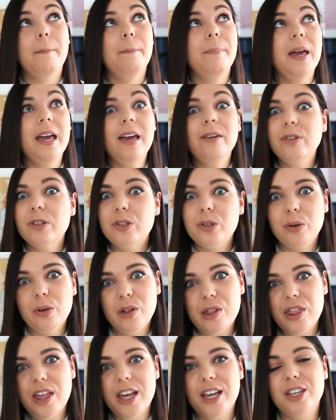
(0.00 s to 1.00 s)

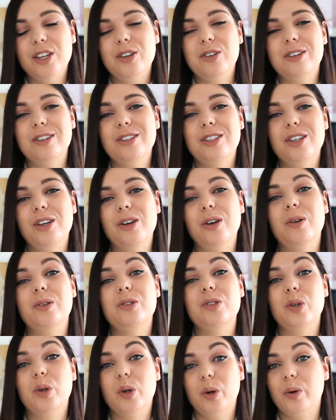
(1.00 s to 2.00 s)
pivotal thing you can do
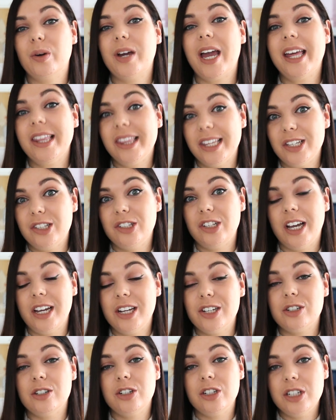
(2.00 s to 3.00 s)
to create this
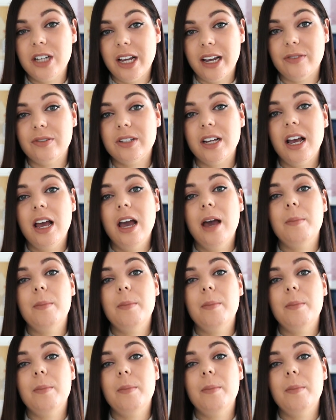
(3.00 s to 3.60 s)
change and shift.